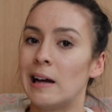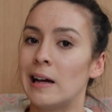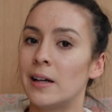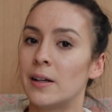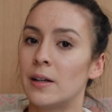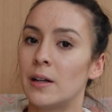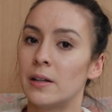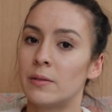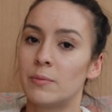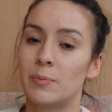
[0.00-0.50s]

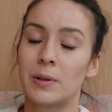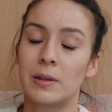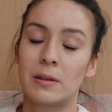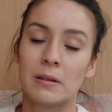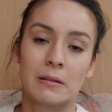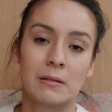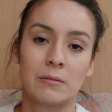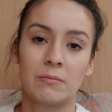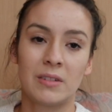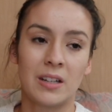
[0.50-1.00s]
But
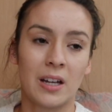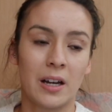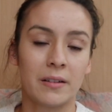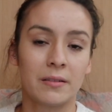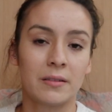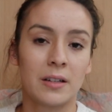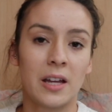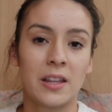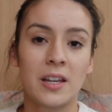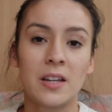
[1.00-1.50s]
yeah,
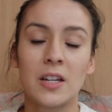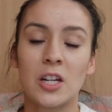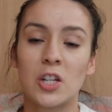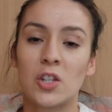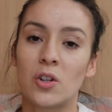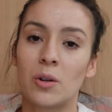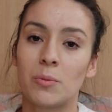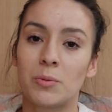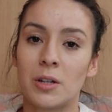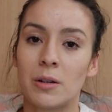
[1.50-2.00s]
I think they
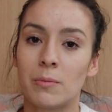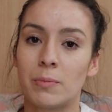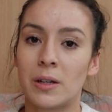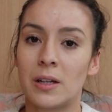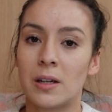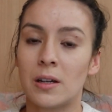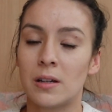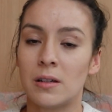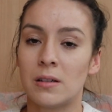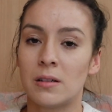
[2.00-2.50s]
stopped it
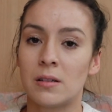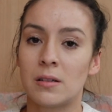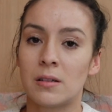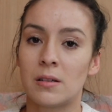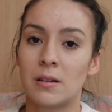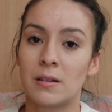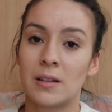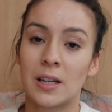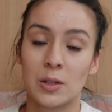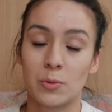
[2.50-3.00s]
because
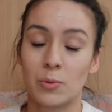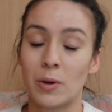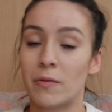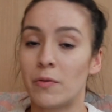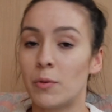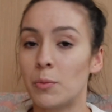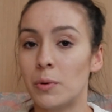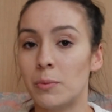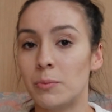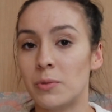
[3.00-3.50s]
that's what
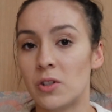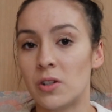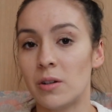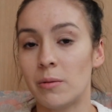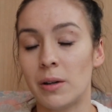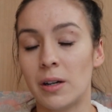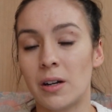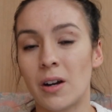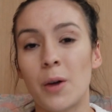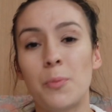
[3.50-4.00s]
everyone was
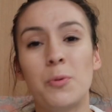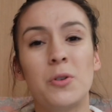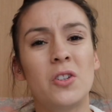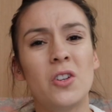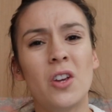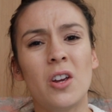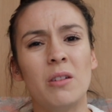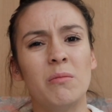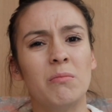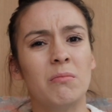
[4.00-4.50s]
doing. I
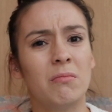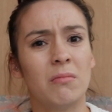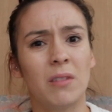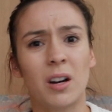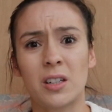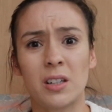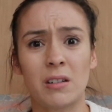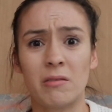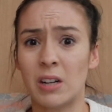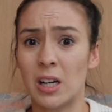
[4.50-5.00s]
presume,
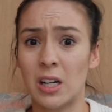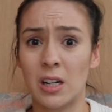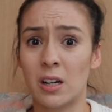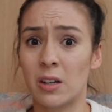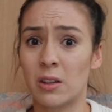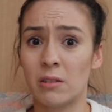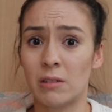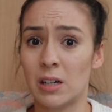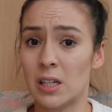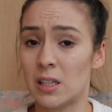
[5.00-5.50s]
I don't really know
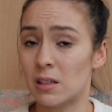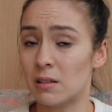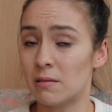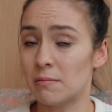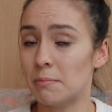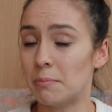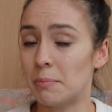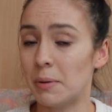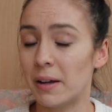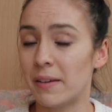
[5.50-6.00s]
the
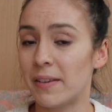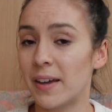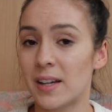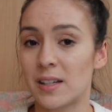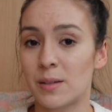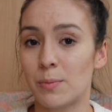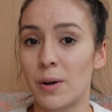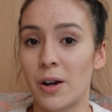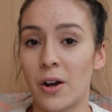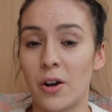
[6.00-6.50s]
reason, but
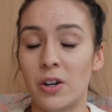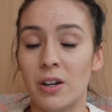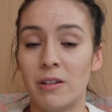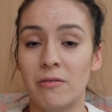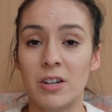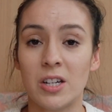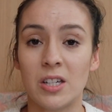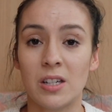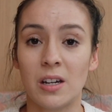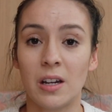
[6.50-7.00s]
that's my only
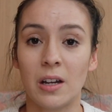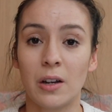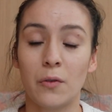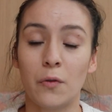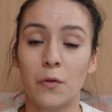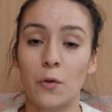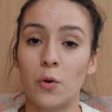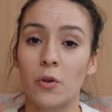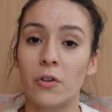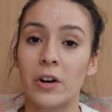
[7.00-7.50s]
reasoning
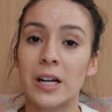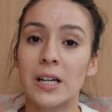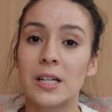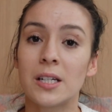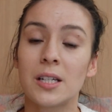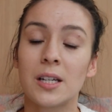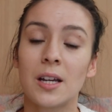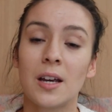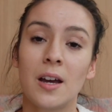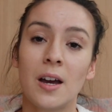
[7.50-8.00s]
for
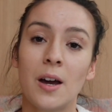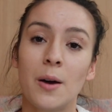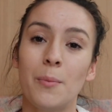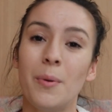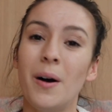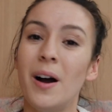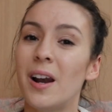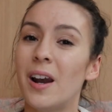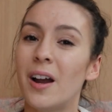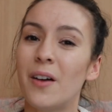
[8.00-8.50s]
it.
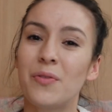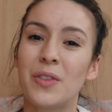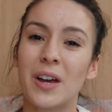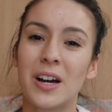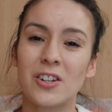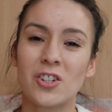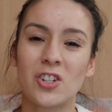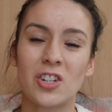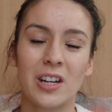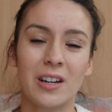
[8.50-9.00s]
But I love
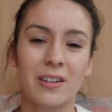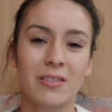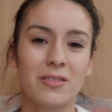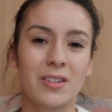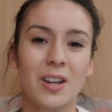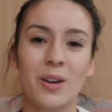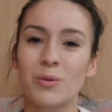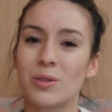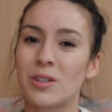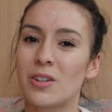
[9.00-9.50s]
that shift,
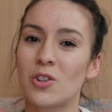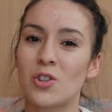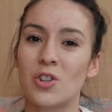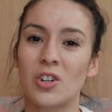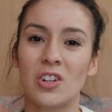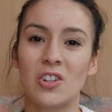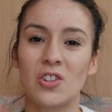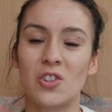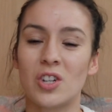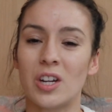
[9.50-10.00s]
that was such a
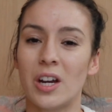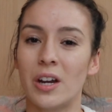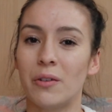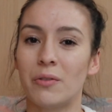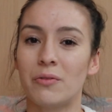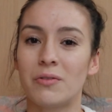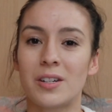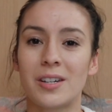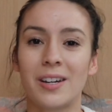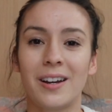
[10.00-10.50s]
good
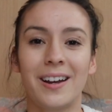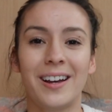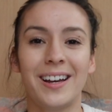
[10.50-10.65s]
shift.